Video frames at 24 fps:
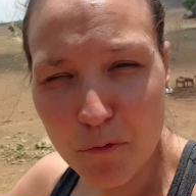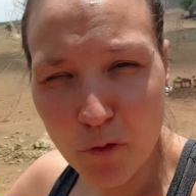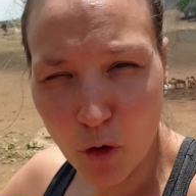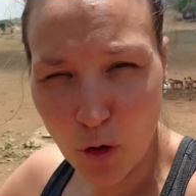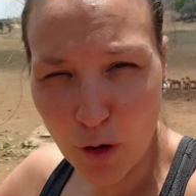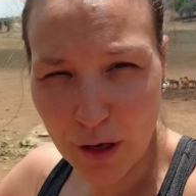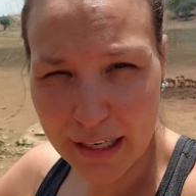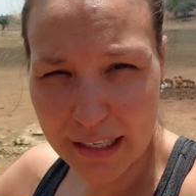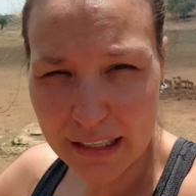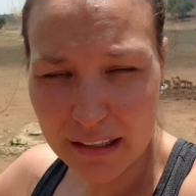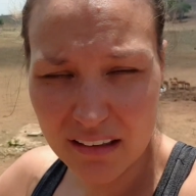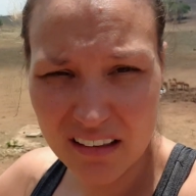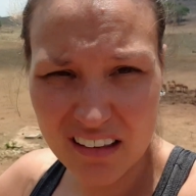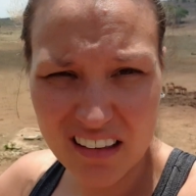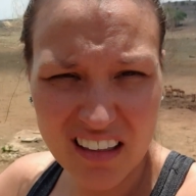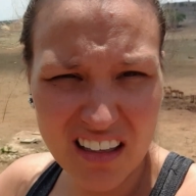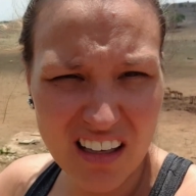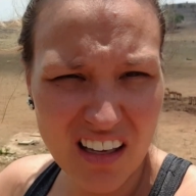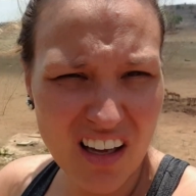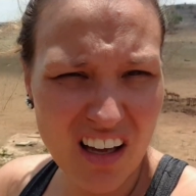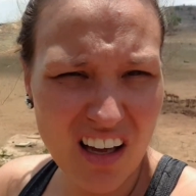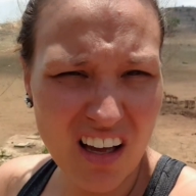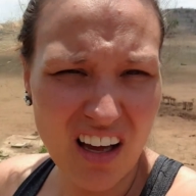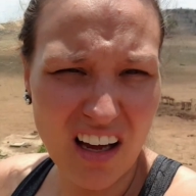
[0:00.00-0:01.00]
Voi.
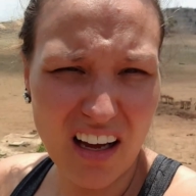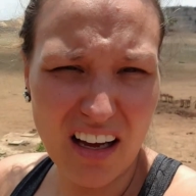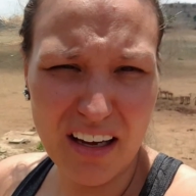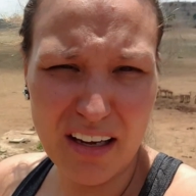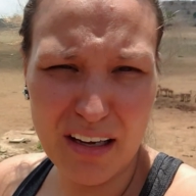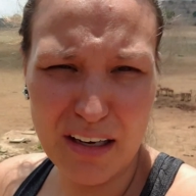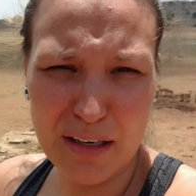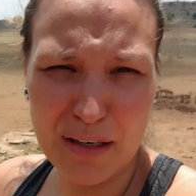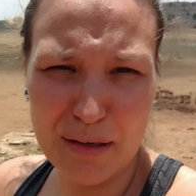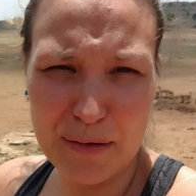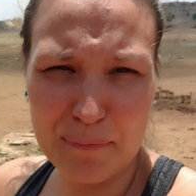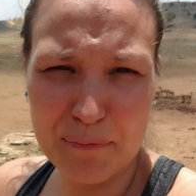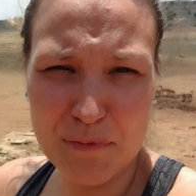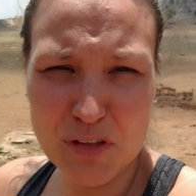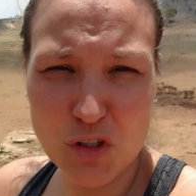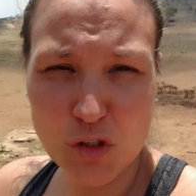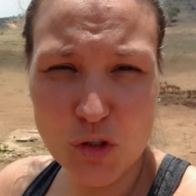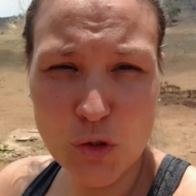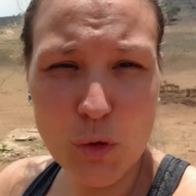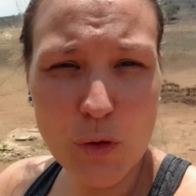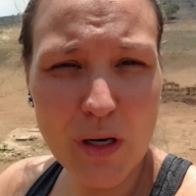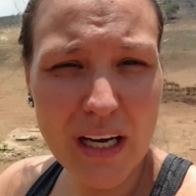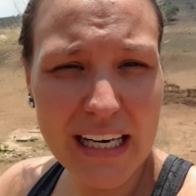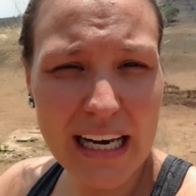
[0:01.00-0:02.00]
So
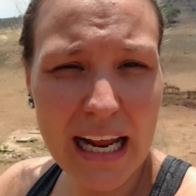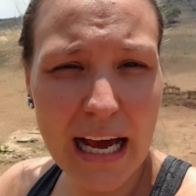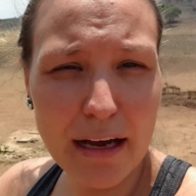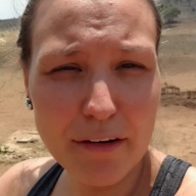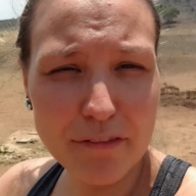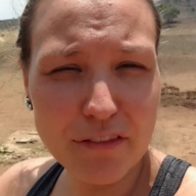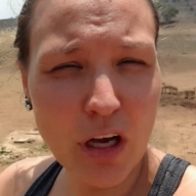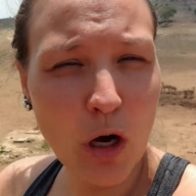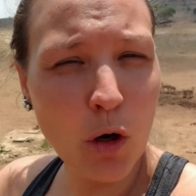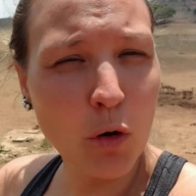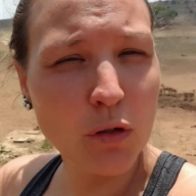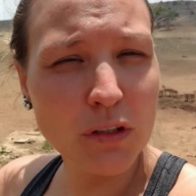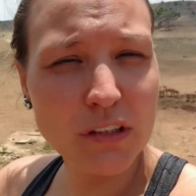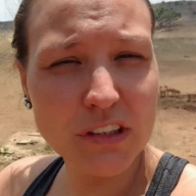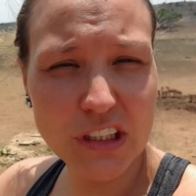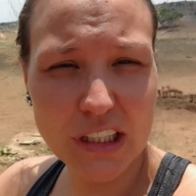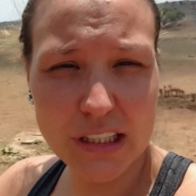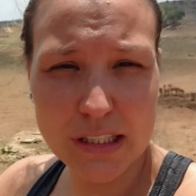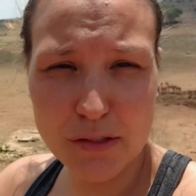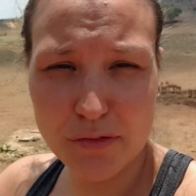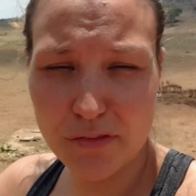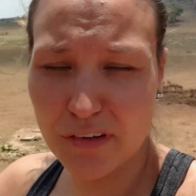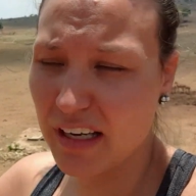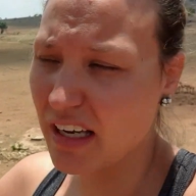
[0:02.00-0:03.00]
you can have your own
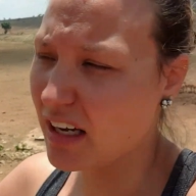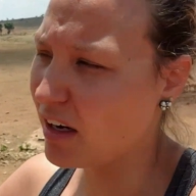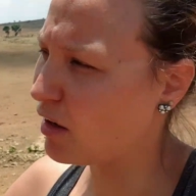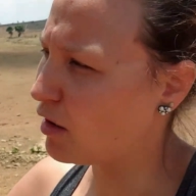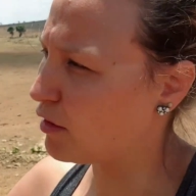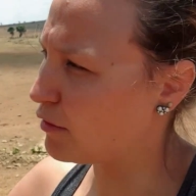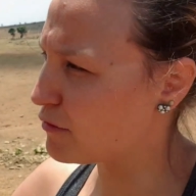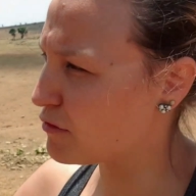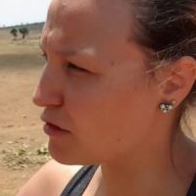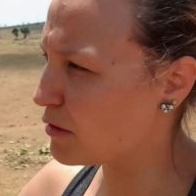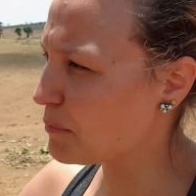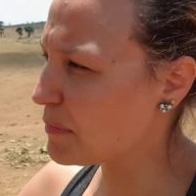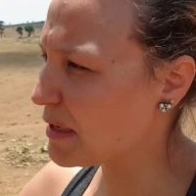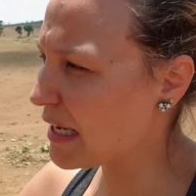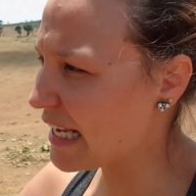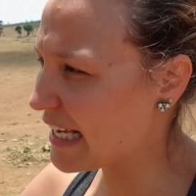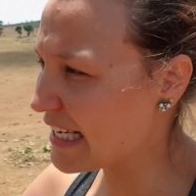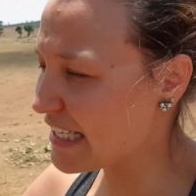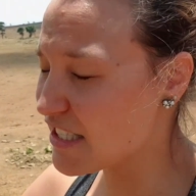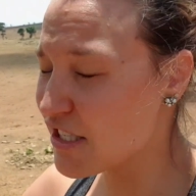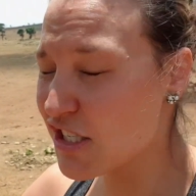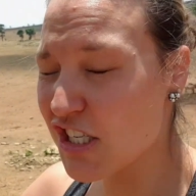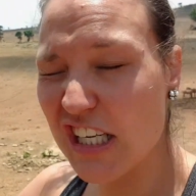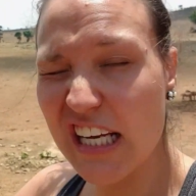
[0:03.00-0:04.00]
transfer, or from the
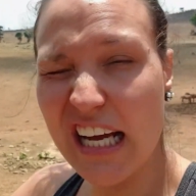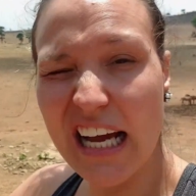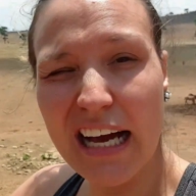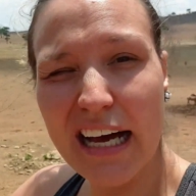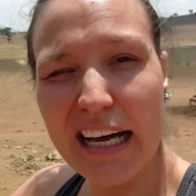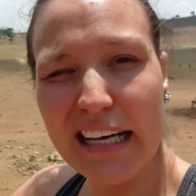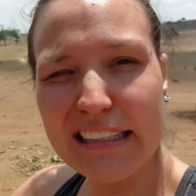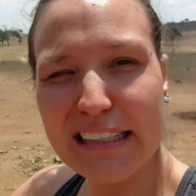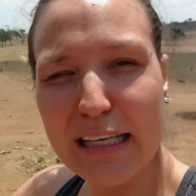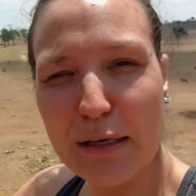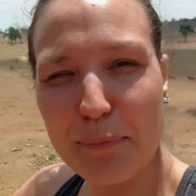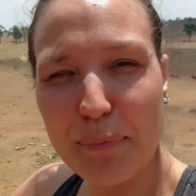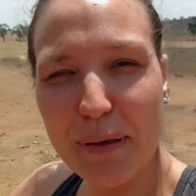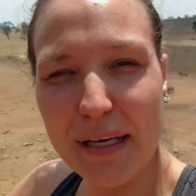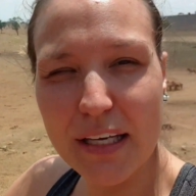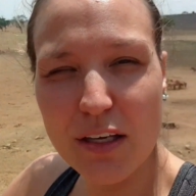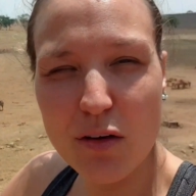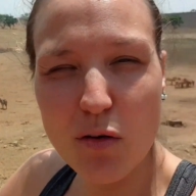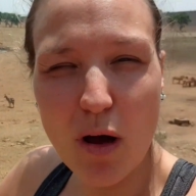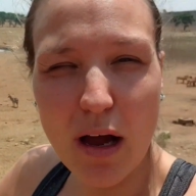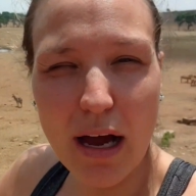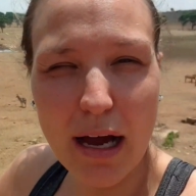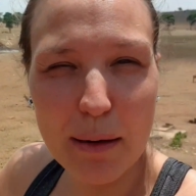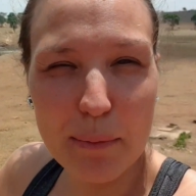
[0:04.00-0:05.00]
SGR, they pick
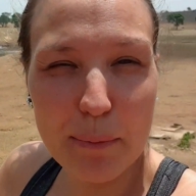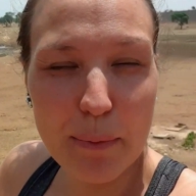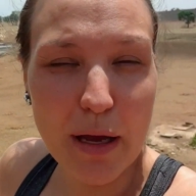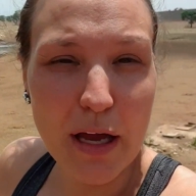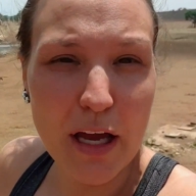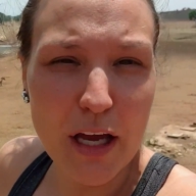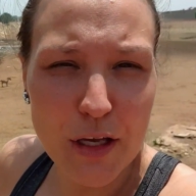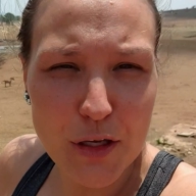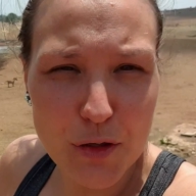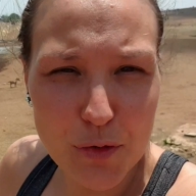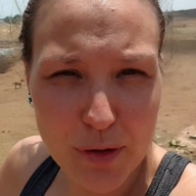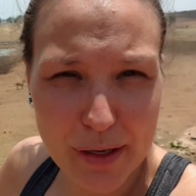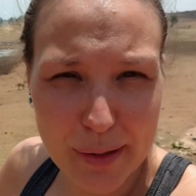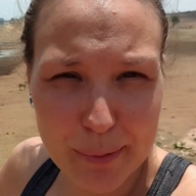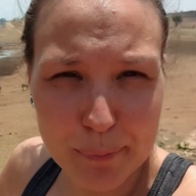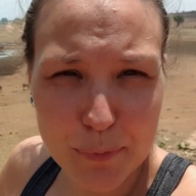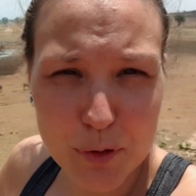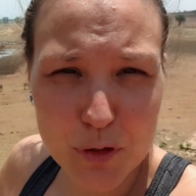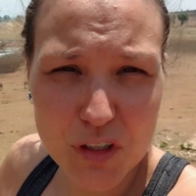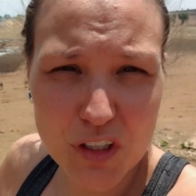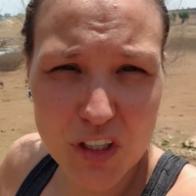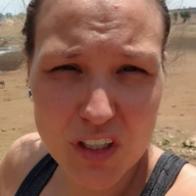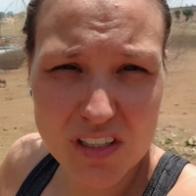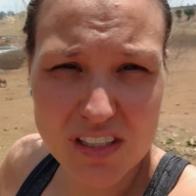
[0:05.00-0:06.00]
you up. You can
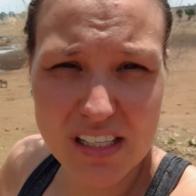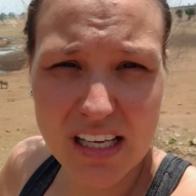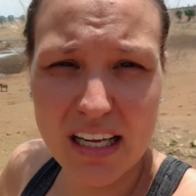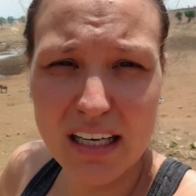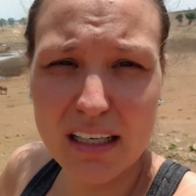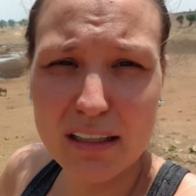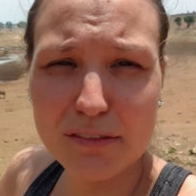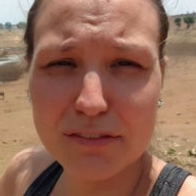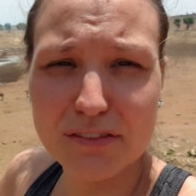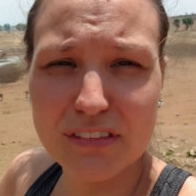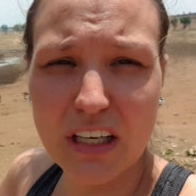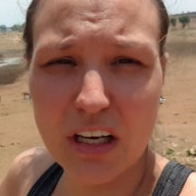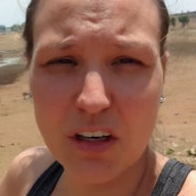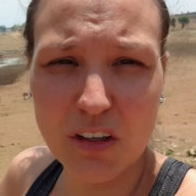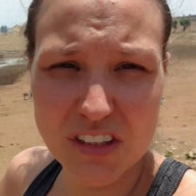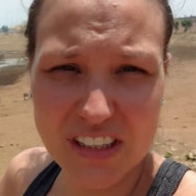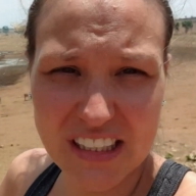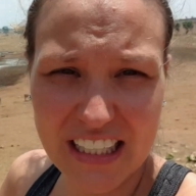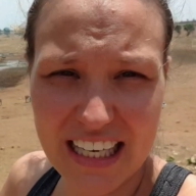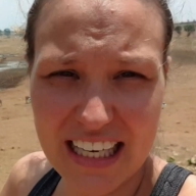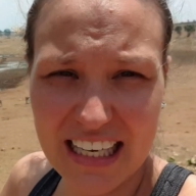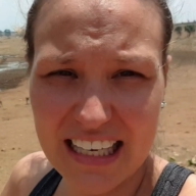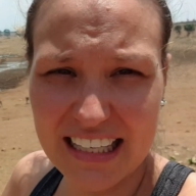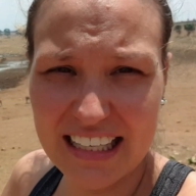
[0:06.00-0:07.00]
book yourself the
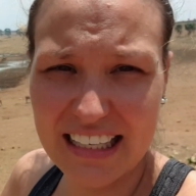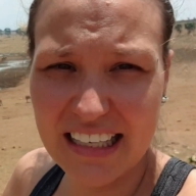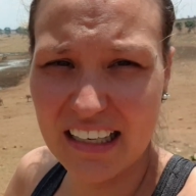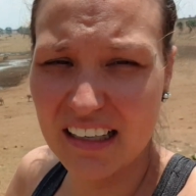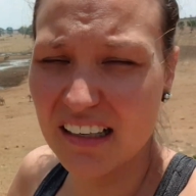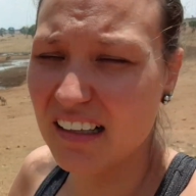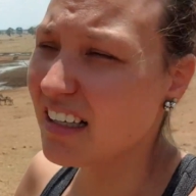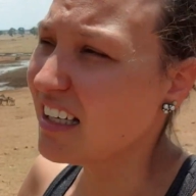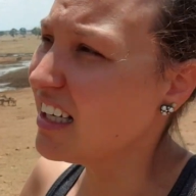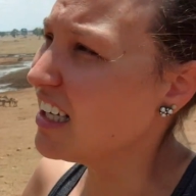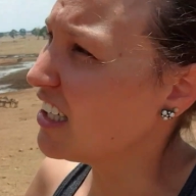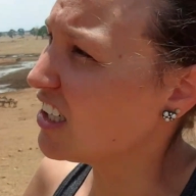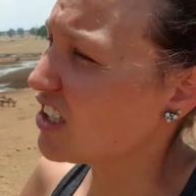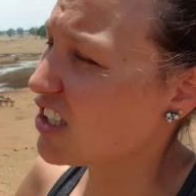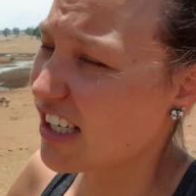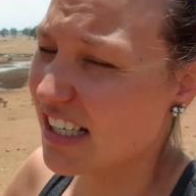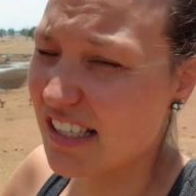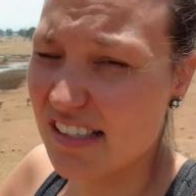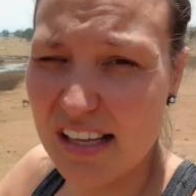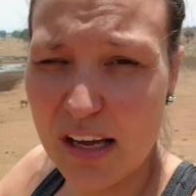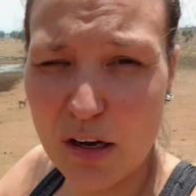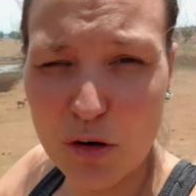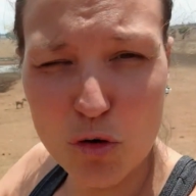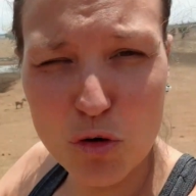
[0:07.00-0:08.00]
hotel here,
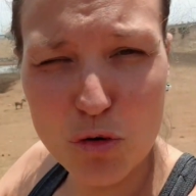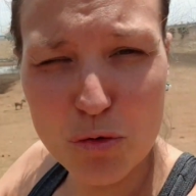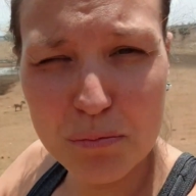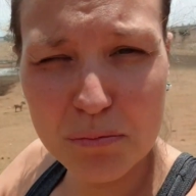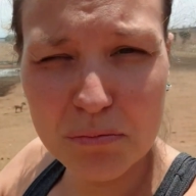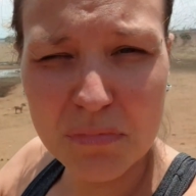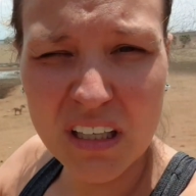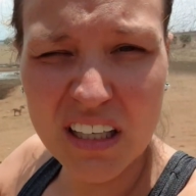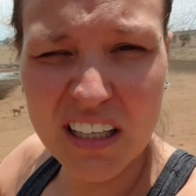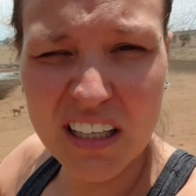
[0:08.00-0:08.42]
just a room,